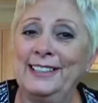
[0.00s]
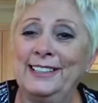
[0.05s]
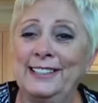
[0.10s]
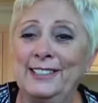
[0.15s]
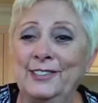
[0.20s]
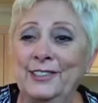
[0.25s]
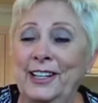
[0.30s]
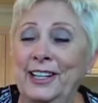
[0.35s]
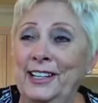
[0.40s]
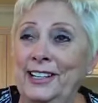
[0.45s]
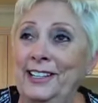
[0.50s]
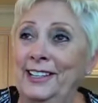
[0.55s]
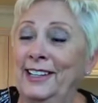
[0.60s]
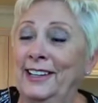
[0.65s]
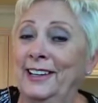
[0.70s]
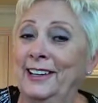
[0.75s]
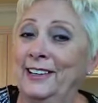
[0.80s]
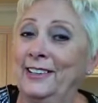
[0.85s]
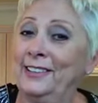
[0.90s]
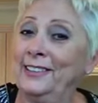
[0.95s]
Straight,
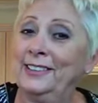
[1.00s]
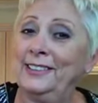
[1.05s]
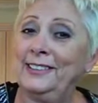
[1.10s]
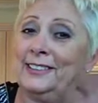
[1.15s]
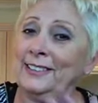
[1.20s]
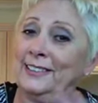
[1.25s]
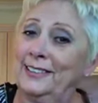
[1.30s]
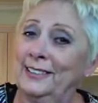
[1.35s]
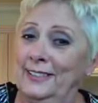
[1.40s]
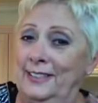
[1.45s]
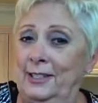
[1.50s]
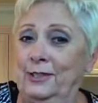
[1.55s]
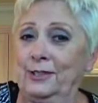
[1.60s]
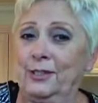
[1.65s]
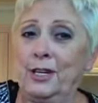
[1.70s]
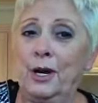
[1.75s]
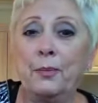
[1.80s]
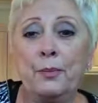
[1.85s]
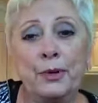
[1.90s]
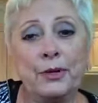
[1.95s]
you know,
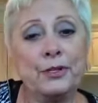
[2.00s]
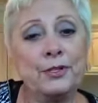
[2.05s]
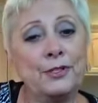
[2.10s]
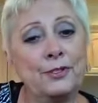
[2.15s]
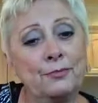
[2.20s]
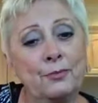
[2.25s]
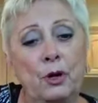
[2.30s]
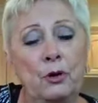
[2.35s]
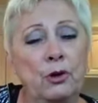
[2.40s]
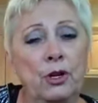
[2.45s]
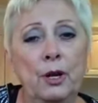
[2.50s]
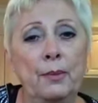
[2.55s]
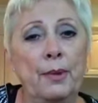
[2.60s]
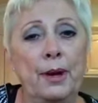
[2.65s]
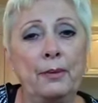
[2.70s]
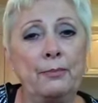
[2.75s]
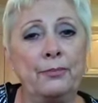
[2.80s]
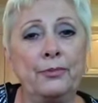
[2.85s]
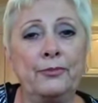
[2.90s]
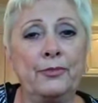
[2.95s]
those numbers won't come
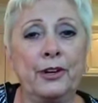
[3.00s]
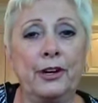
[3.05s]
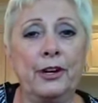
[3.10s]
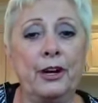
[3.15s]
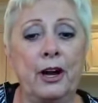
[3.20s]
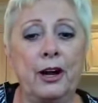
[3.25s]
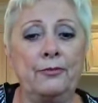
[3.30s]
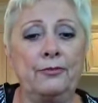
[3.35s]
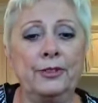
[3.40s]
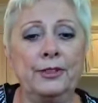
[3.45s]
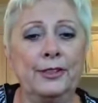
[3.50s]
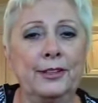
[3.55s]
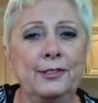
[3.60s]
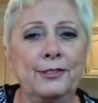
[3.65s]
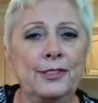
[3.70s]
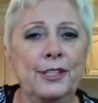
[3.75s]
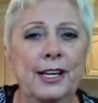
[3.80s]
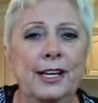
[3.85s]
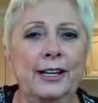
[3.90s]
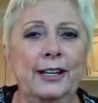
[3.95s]
up very often,
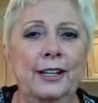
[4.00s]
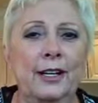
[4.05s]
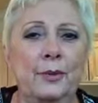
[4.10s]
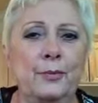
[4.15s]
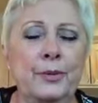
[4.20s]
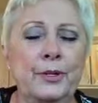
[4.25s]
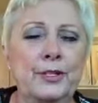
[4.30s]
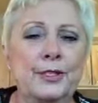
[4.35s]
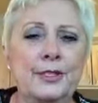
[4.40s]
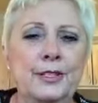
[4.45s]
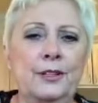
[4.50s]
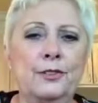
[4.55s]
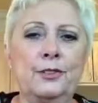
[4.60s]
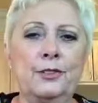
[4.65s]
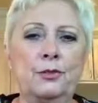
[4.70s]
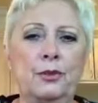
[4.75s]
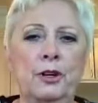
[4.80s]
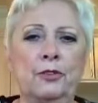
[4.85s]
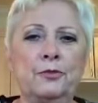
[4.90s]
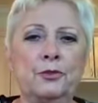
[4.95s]
those kind of numbers. So
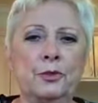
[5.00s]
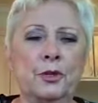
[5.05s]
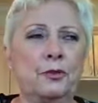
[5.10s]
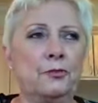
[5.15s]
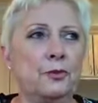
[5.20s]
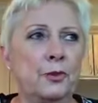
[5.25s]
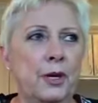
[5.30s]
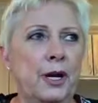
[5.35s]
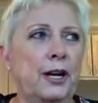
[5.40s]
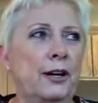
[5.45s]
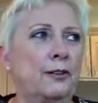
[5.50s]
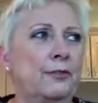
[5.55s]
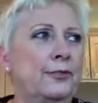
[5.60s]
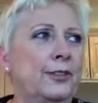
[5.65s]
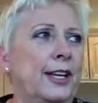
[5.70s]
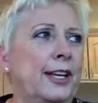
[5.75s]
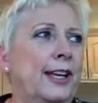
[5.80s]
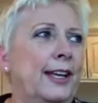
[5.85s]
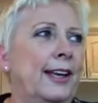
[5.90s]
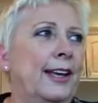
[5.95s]
12 12
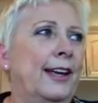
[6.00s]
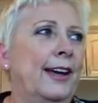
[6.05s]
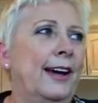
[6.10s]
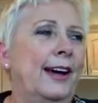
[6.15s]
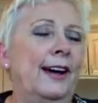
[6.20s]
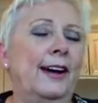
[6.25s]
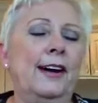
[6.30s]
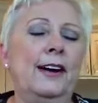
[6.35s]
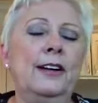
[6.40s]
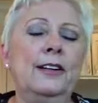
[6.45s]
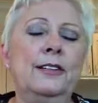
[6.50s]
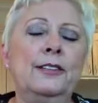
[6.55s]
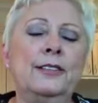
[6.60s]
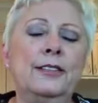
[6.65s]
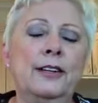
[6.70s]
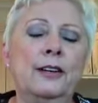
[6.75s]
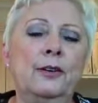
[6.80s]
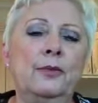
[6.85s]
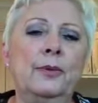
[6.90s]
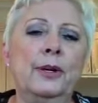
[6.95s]
12. Uh,
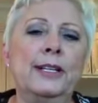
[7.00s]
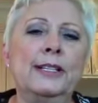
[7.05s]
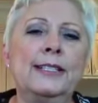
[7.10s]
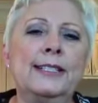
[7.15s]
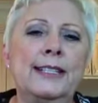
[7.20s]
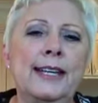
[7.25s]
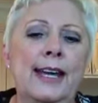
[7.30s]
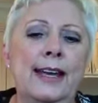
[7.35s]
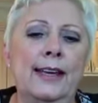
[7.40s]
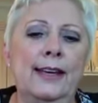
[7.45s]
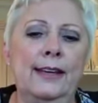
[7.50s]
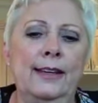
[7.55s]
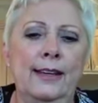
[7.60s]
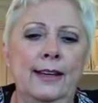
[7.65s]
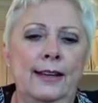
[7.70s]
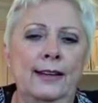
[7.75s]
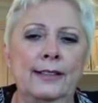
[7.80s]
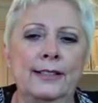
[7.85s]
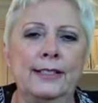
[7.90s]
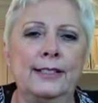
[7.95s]
so Wednesday,
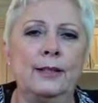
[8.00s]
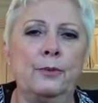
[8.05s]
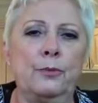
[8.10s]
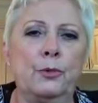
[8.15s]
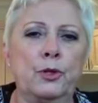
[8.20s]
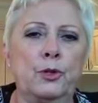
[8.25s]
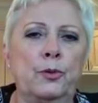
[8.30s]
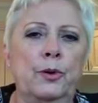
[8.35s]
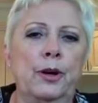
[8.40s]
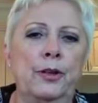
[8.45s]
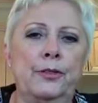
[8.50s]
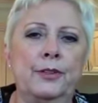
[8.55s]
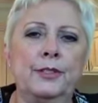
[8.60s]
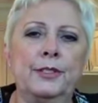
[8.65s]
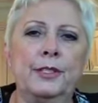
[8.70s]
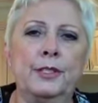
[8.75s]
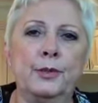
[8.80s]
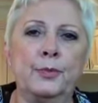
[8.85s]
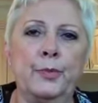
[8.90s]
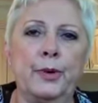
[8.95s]
uh, December 12th
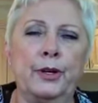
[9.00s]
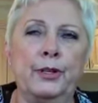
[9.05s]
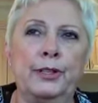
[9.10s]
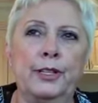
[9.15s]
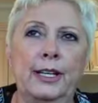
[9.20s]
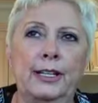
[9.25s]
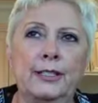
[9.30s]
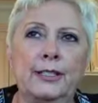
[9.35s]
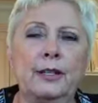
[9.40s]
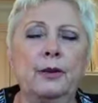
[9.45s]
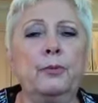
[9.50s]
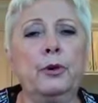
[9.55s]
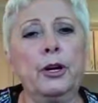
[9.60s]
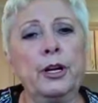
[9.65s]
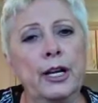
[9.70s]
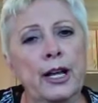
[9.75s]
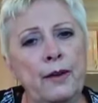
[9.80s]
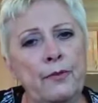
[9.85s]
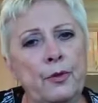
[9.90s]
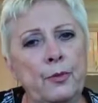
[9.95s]
is his birthday. So we're
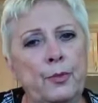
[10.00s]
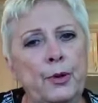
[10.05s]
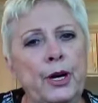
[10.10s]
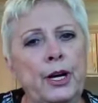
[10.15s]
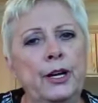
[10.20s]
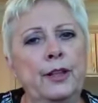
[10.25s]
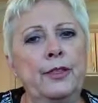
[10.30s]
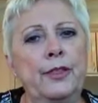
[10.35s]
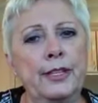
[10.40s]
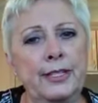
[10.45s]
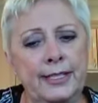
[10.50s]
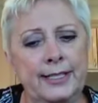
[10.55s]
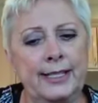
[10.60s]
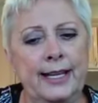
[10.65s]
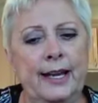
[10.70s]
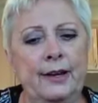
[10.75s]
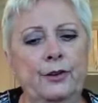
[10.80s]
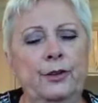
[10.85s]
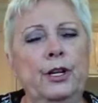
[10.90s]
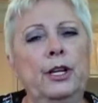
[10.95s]
going to have the party this
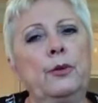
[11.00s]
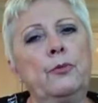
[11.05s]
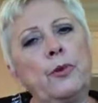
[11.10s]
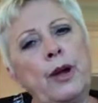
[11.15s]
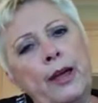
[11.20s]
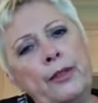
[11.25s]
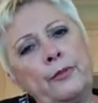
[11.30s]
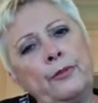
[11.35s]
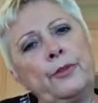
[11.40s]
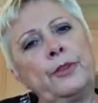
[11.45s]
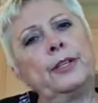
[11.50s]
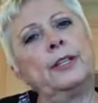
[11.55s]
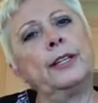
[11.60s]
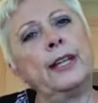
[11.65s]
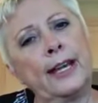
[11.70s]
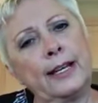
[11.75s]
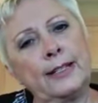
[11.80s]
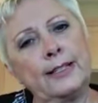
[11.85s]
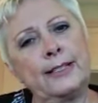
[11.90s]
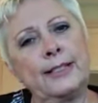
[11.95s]
Saturday rather than
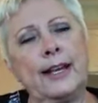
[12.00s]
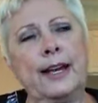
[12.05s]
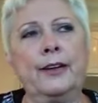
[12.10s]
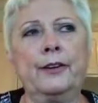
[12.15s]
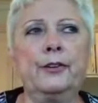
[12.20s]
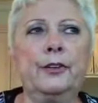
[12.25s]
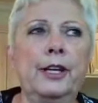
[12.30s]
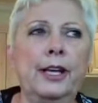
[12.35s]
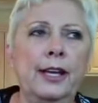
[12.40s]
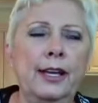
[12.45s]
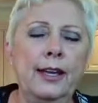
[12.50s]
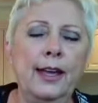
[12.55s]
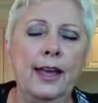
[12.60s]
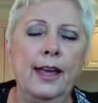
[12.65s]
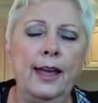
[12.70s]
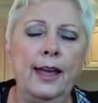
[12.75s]
next Saturday.